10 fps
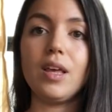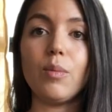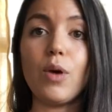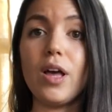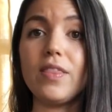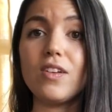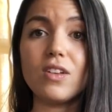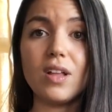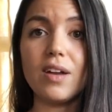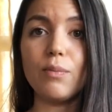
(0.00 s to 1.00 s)
But there's a
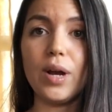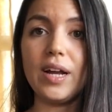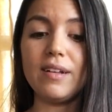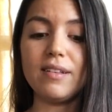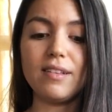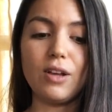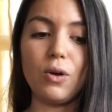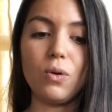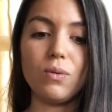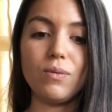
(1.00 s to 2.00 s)
lot of brands,
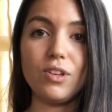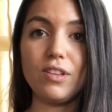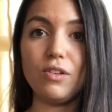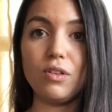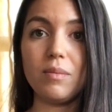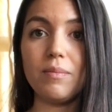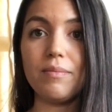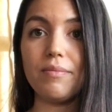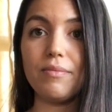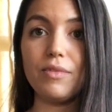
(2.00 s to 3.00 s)
so just do
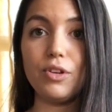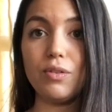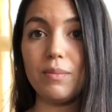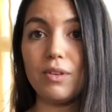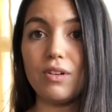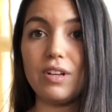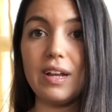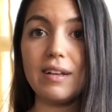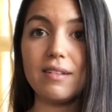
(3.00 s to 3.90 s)
some searching,